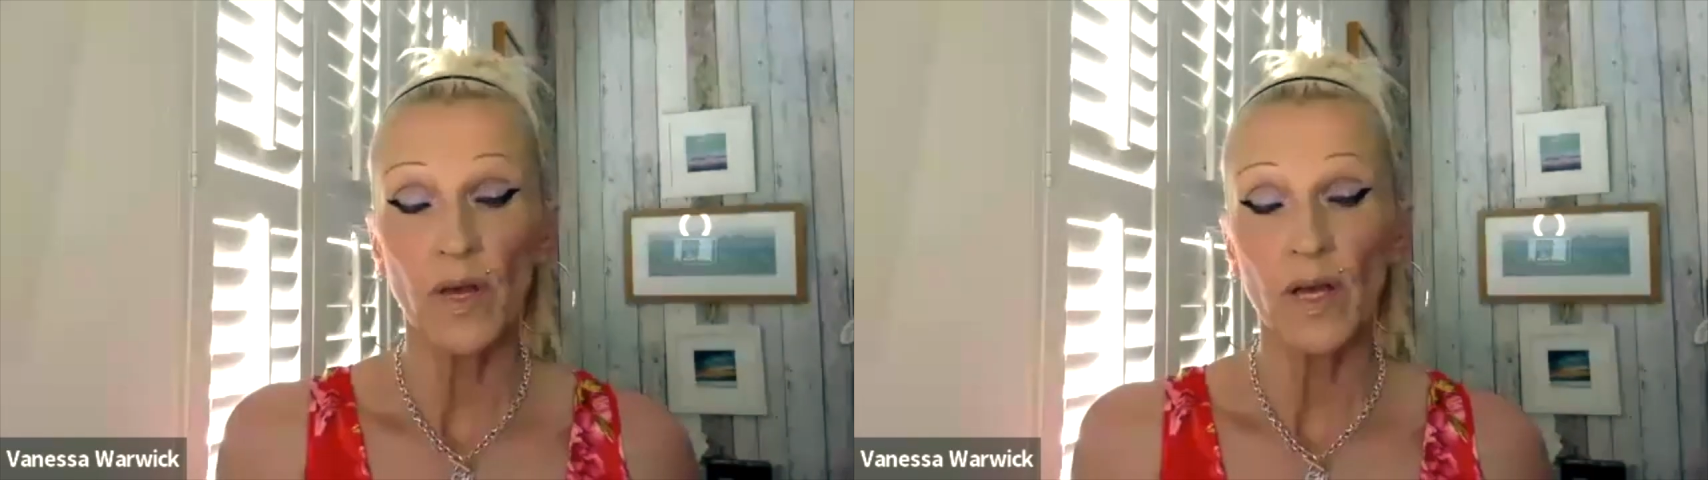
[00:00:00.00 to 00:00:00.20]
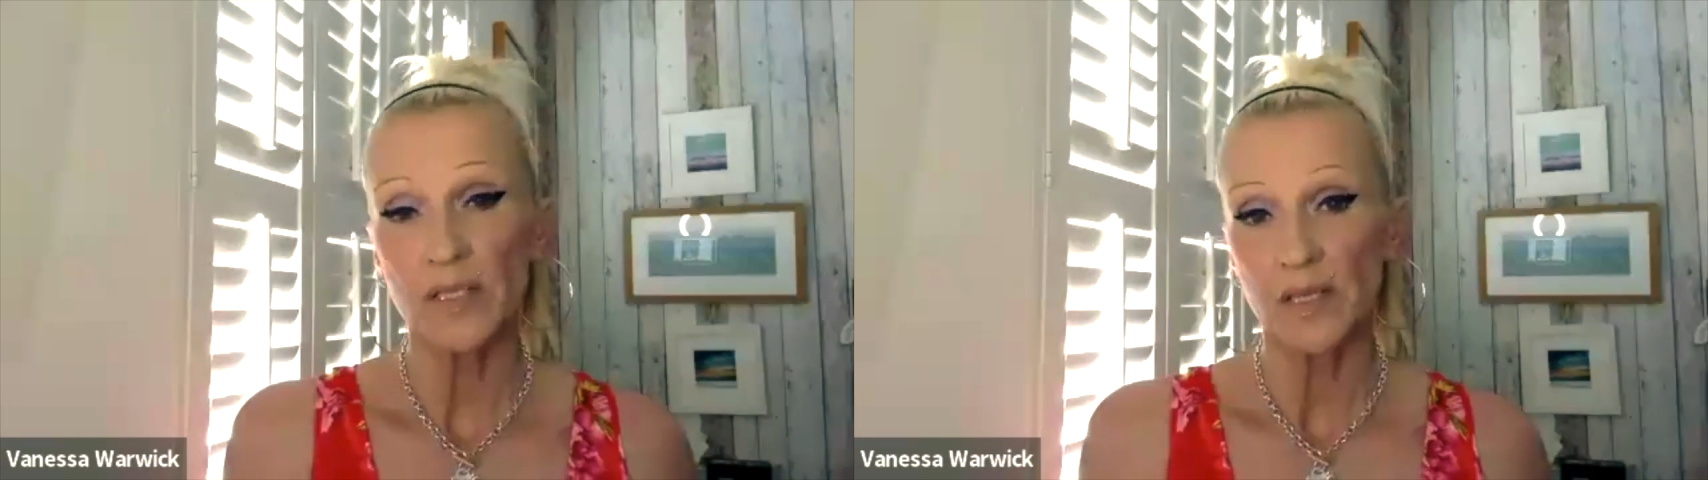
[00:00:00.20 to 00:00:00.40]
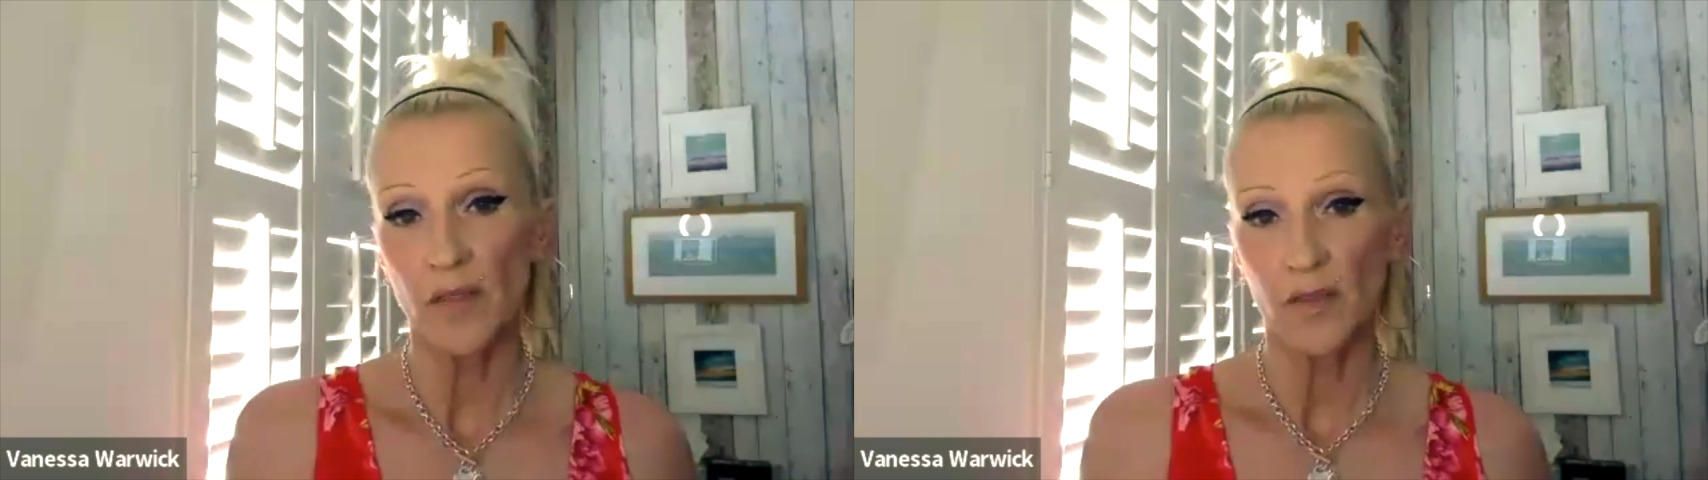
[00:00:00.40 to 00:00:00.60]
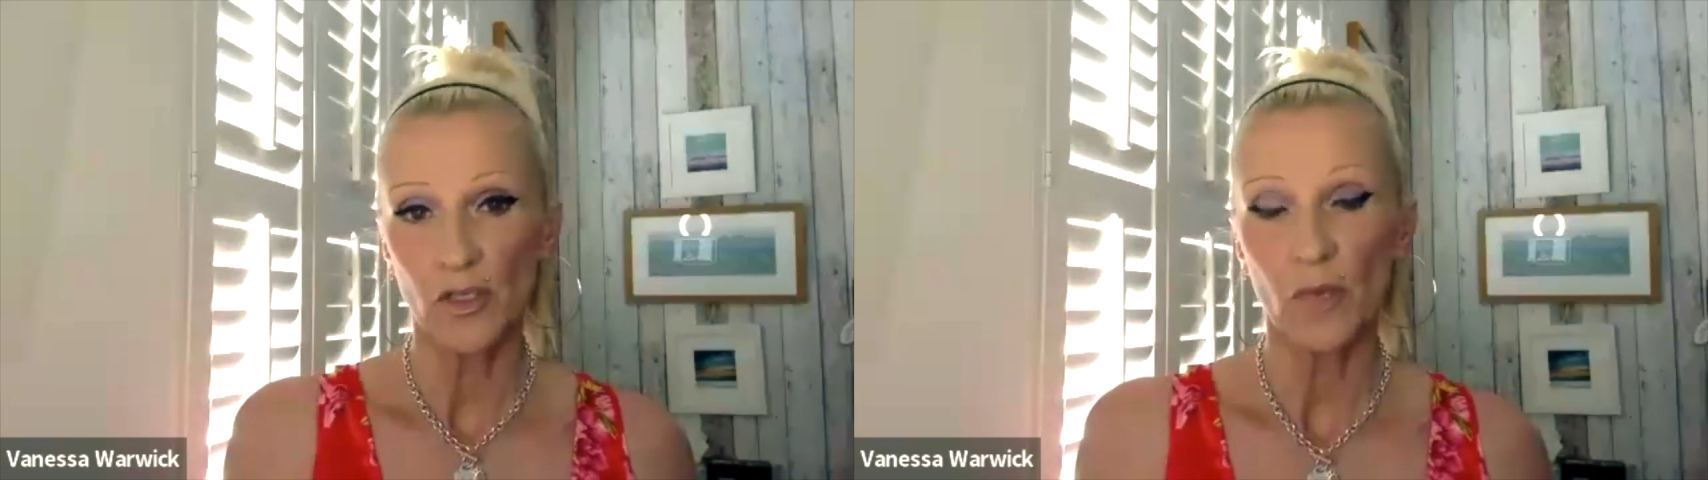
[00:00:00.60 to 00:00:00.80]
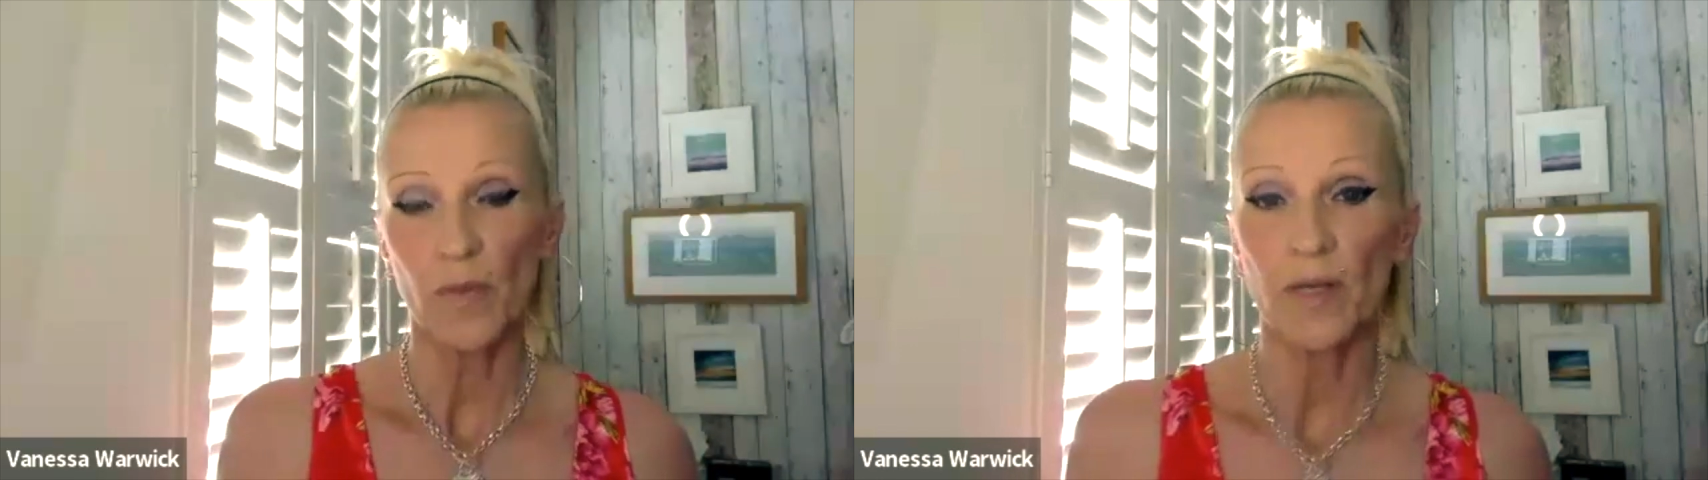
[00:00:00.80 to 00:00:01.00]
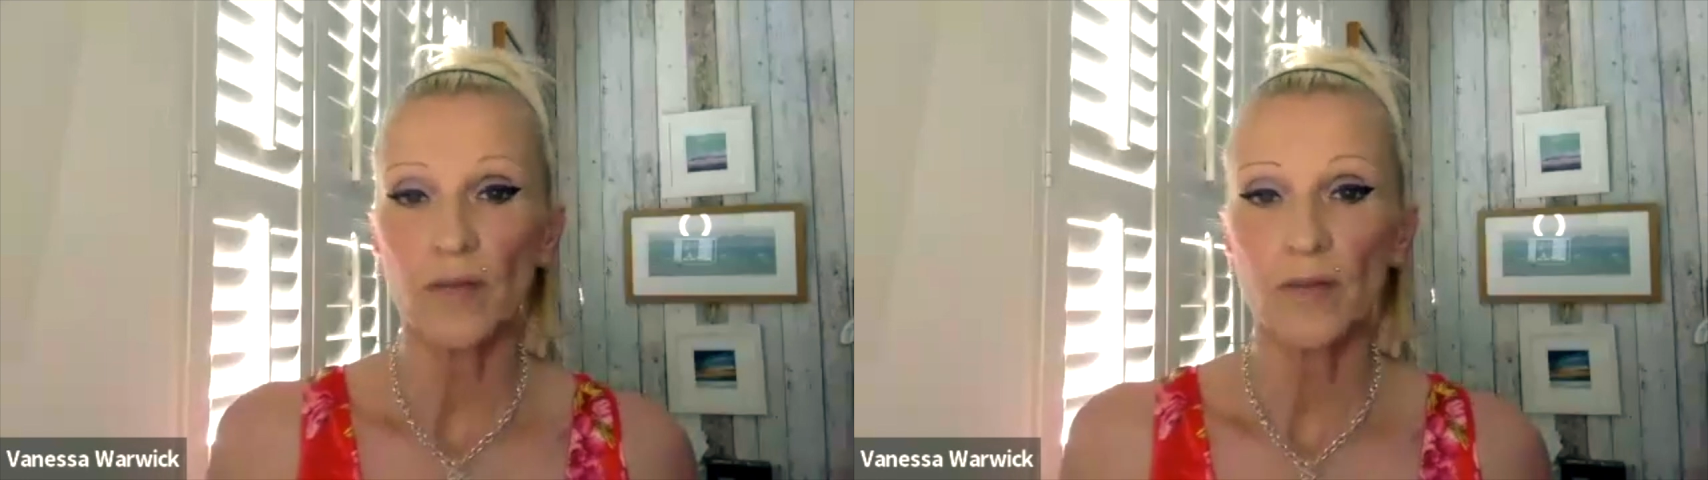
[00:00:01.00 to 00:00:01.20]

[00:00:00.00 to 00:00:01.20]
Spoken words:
that's another topic